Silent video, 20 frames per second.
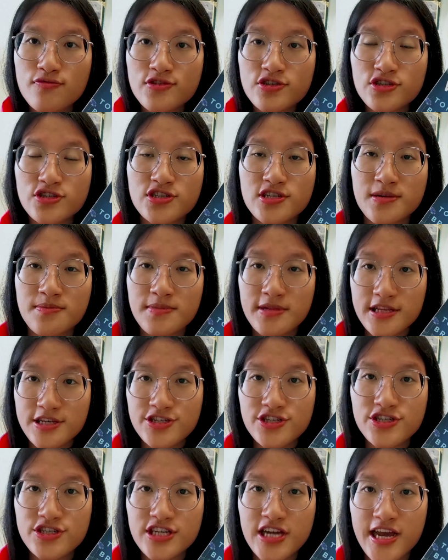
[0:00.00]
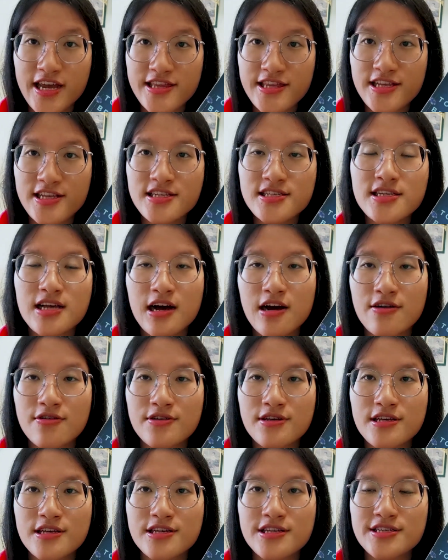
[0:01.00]
which is a Malaysian Chinese, how
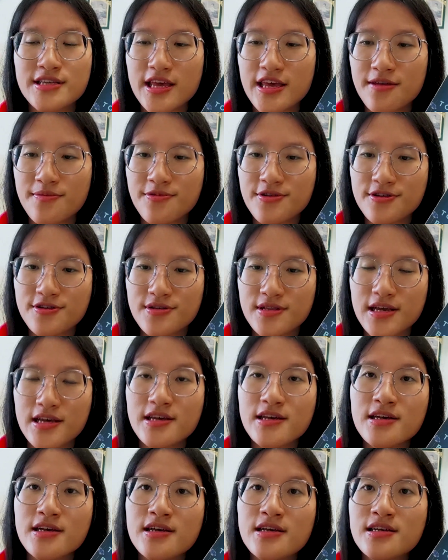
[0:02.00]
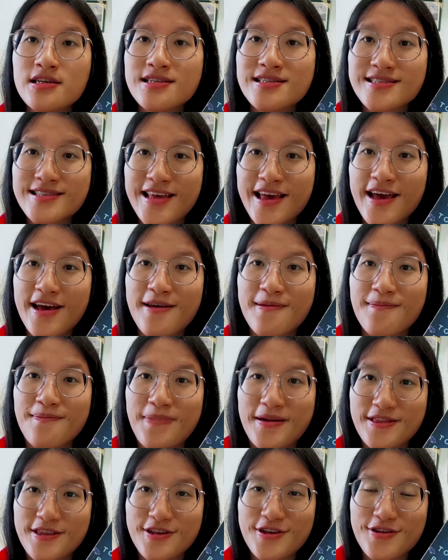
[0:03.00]
he is able to like scam
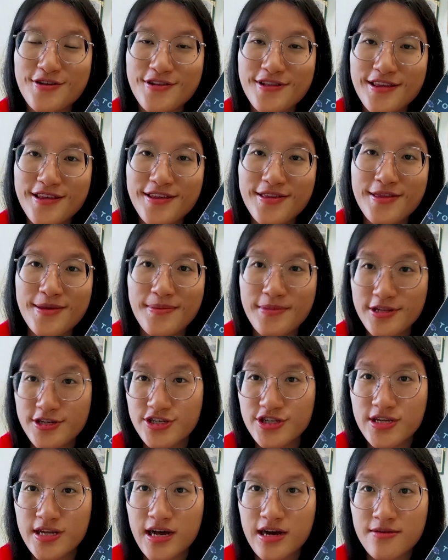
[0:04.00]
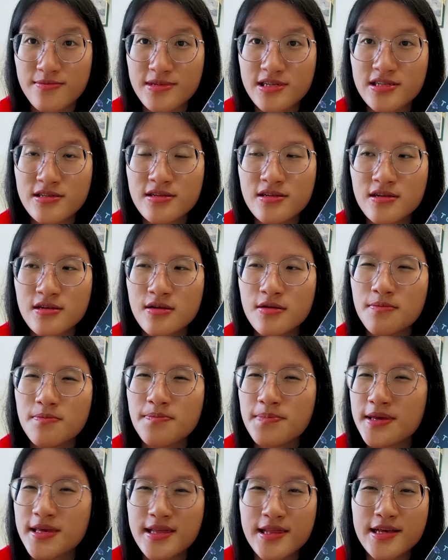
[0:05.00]
particularly the Malaysian government
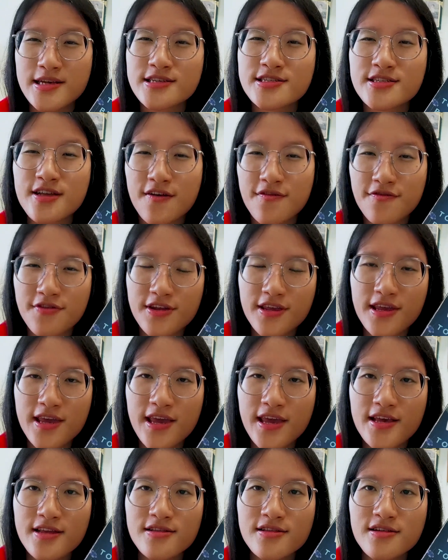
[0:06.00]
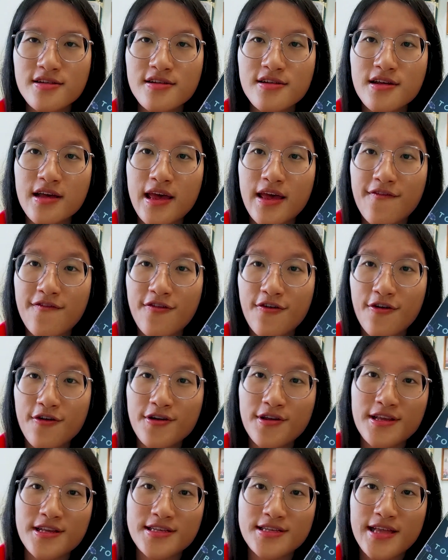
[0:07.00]
billions of ringgit for
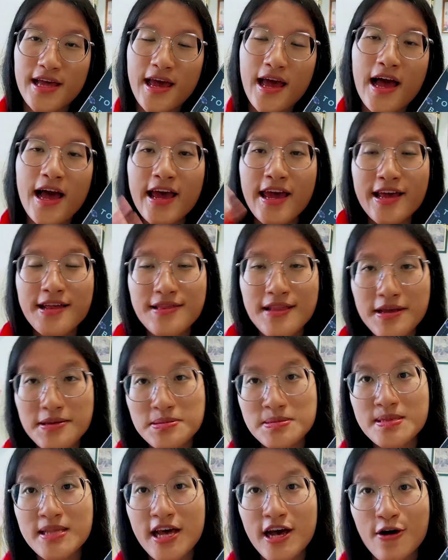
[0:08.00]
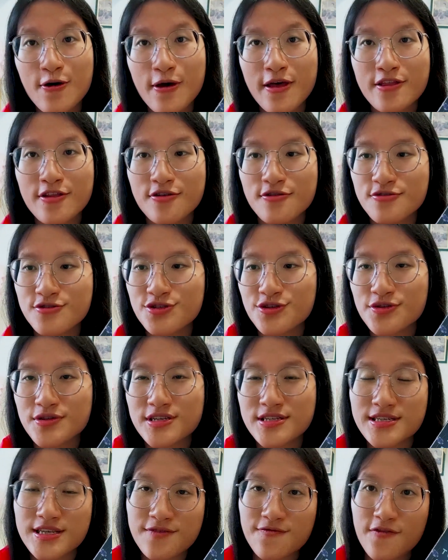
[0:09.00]
his like high-end lifestyle and also
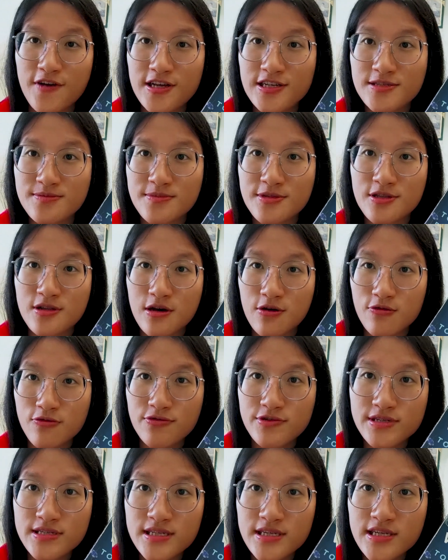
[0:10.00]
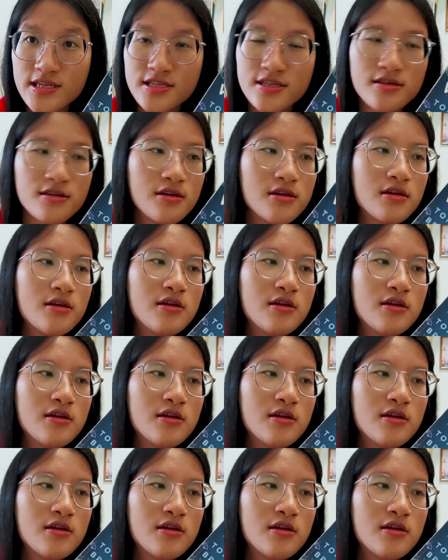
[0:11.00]
his investment overseas.